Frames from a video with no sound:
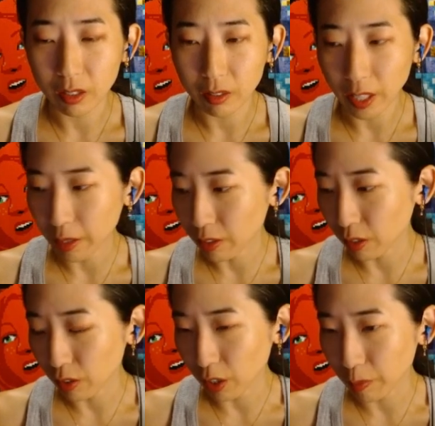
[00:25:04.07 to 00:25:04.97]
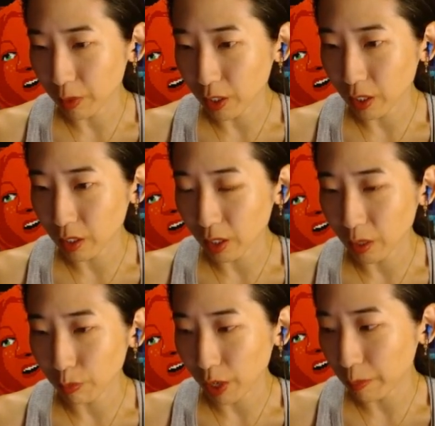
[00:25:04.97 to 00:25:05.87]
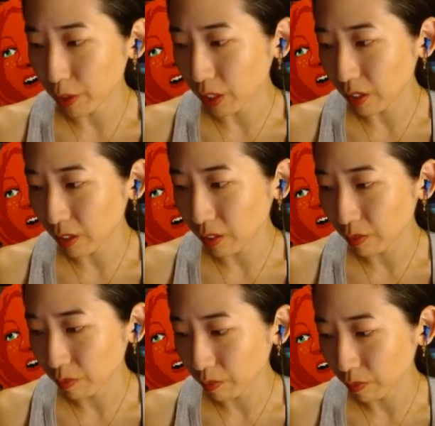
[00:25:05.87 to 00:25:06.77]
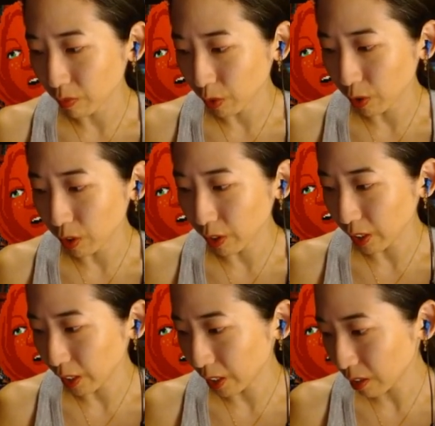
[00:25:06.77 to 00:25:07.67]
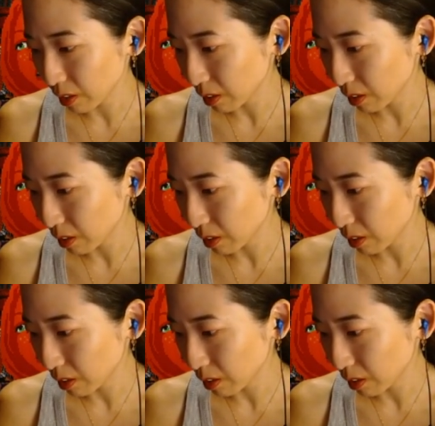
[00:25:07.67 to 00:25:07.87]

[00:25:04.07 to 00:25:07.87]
light, dark magenta, and bright magenta, or dark and light.